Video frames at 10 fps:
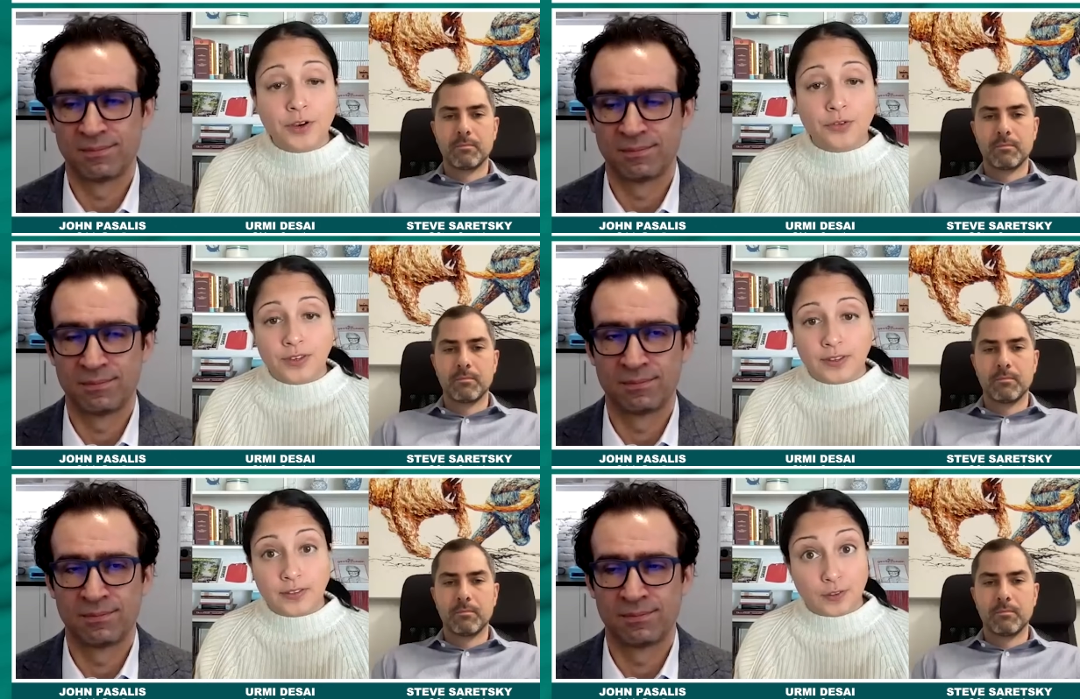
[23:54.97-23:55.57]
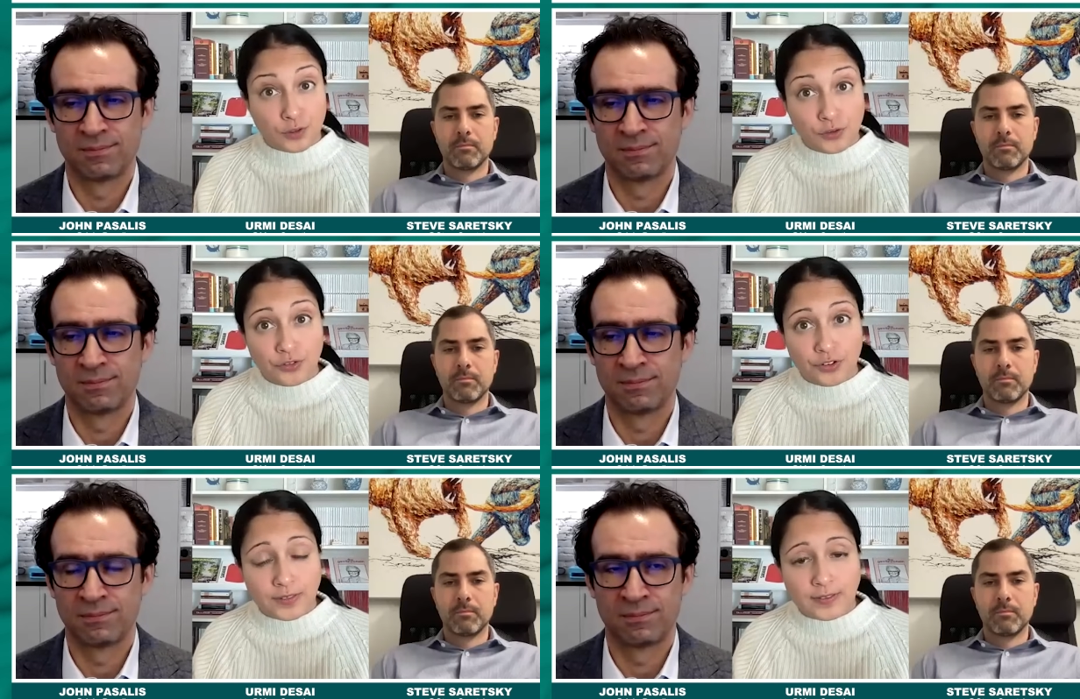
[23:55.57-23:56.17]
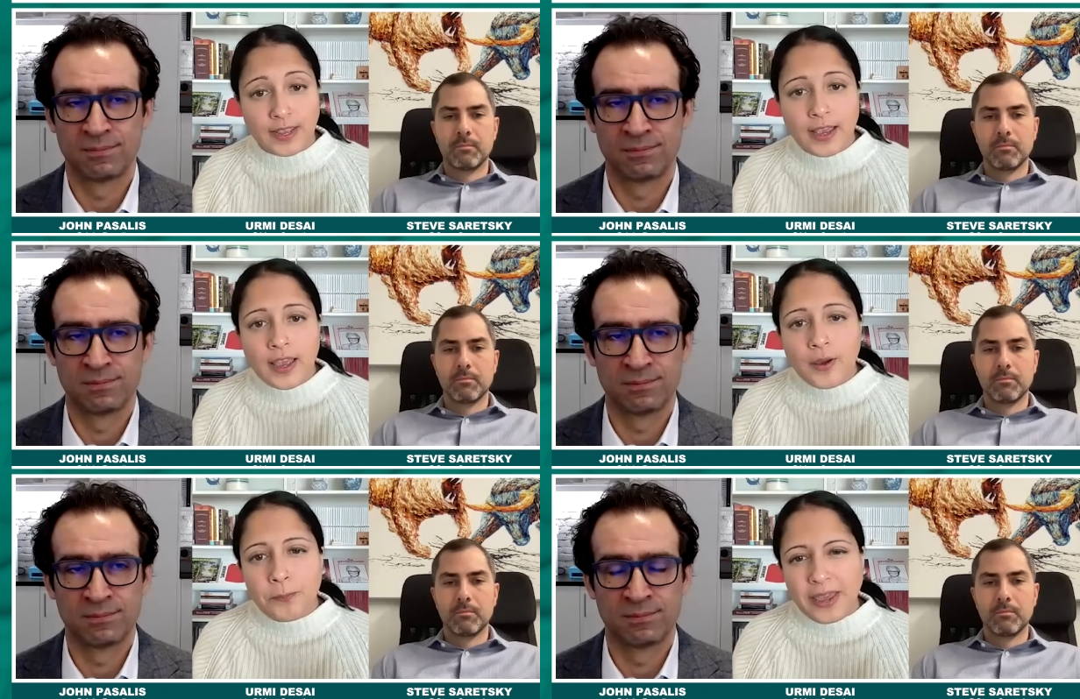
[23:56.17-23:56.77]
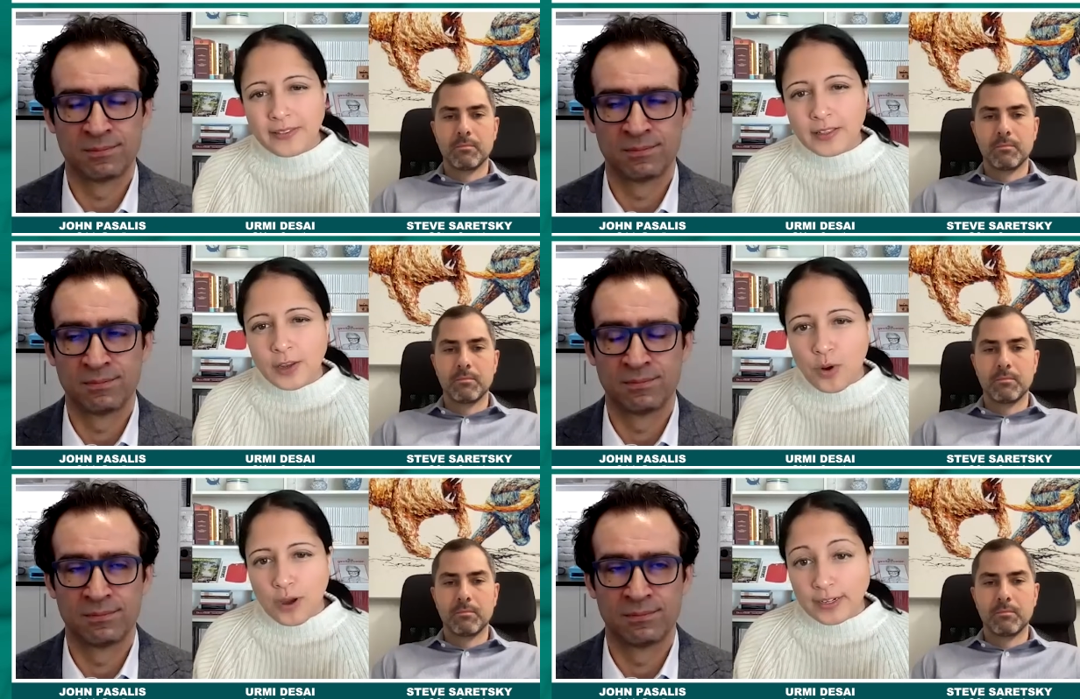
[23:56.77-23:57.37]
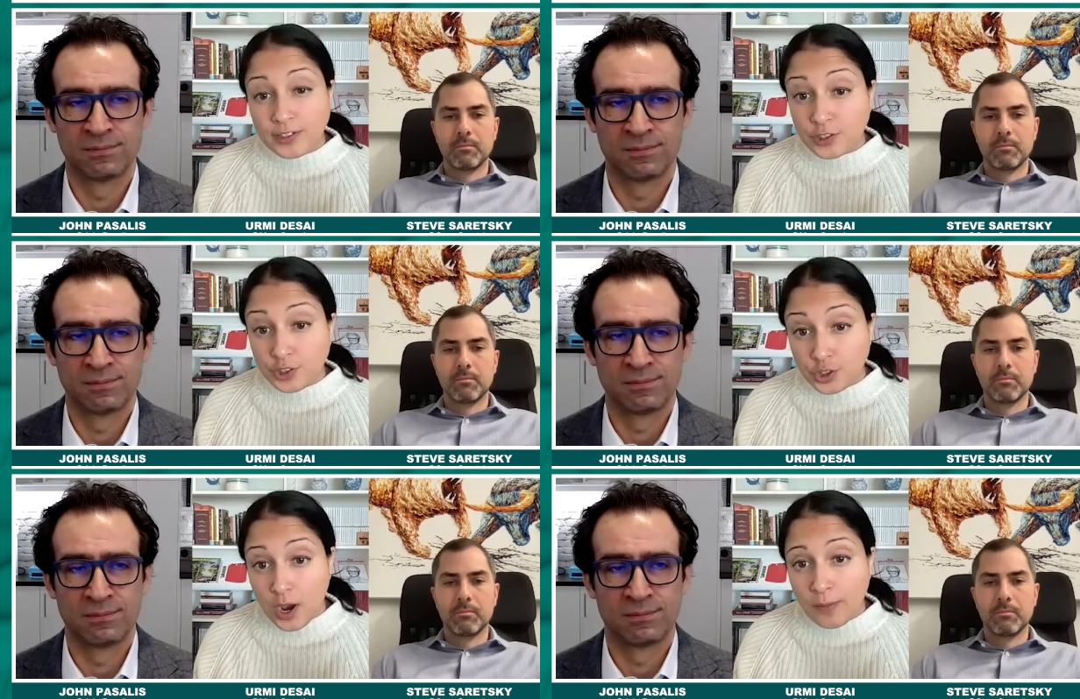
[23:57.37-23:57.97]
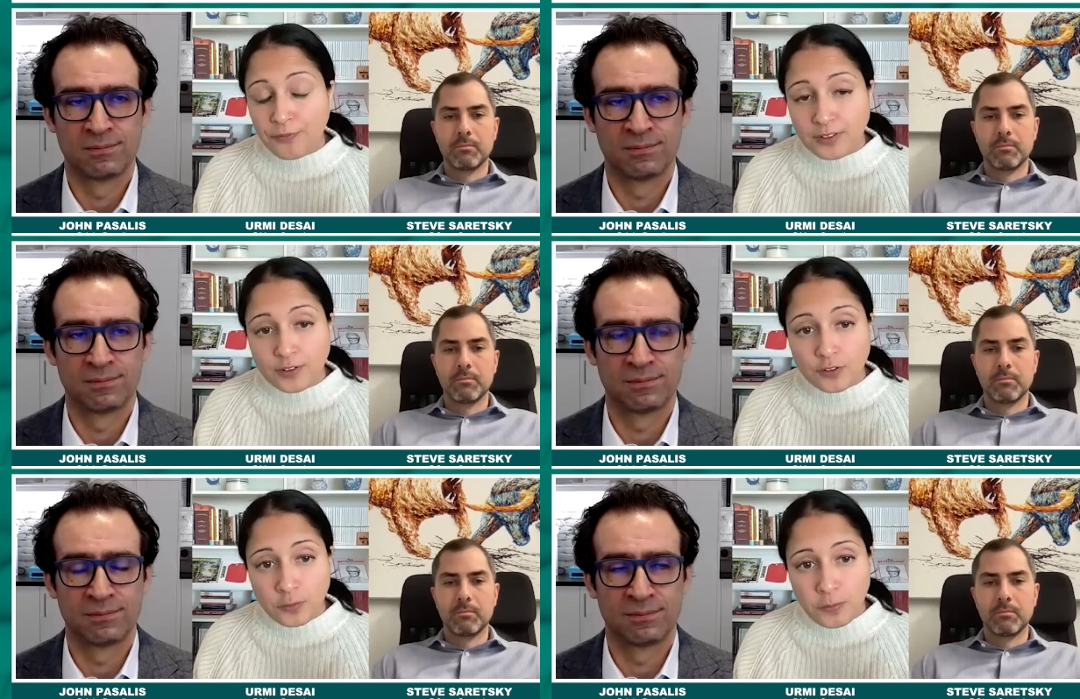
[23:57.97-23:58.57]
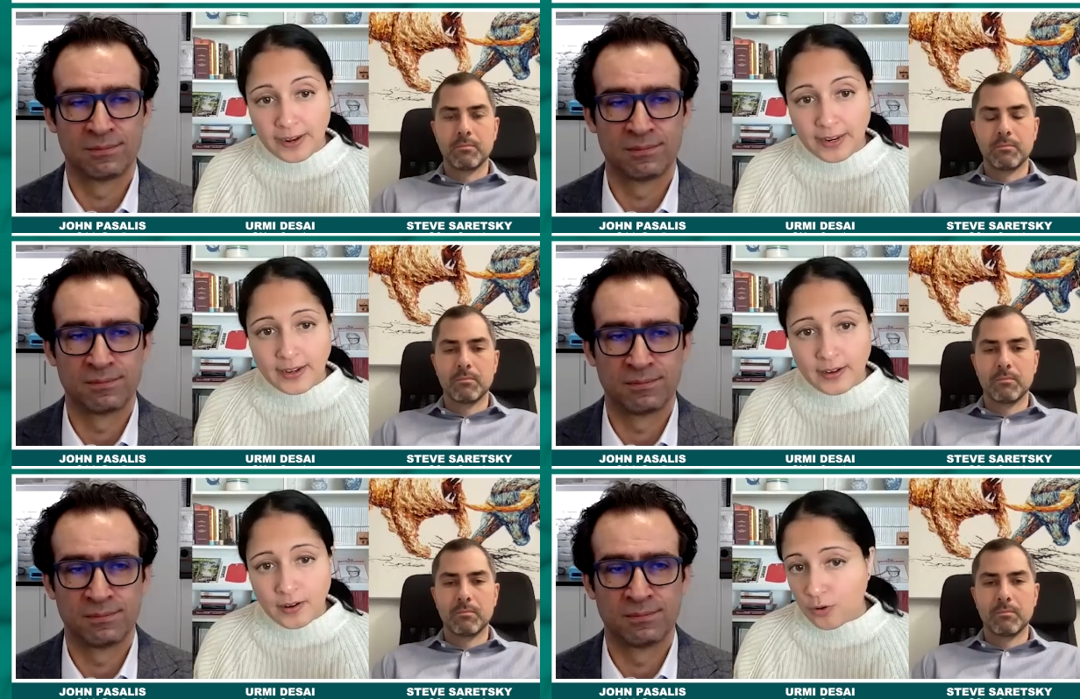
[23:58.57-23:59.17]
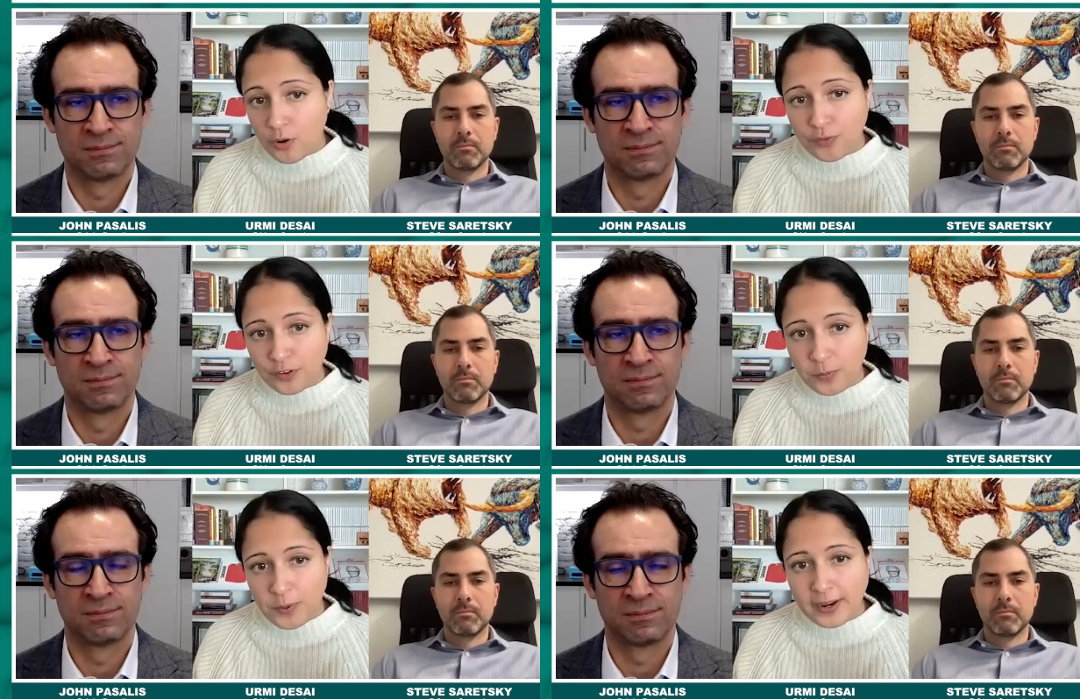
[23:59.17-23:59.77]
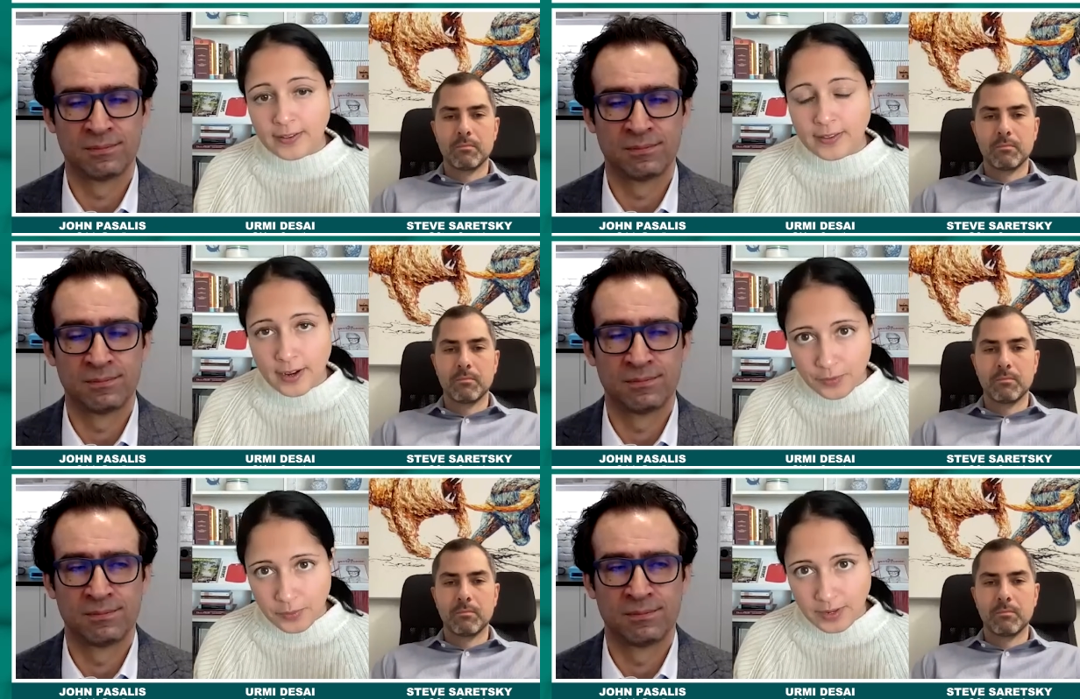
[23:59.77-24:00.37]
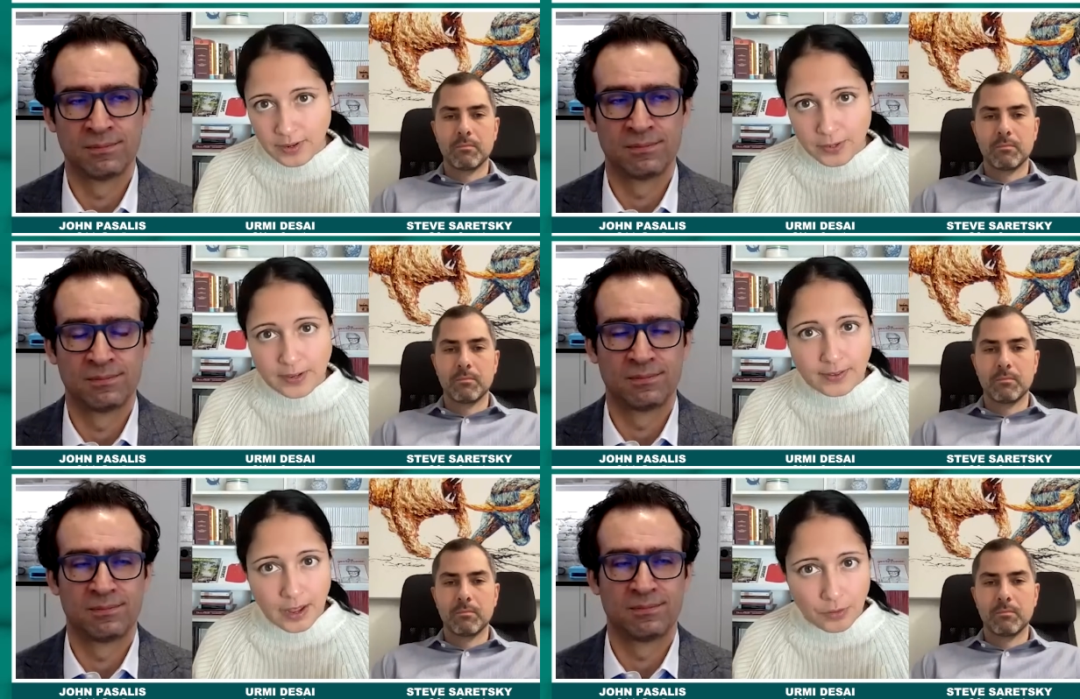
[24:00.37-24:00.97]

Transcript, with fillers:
Speaker 1: goes into solutions. Basically, one is to stop fiscal spending or overspending as a government, because that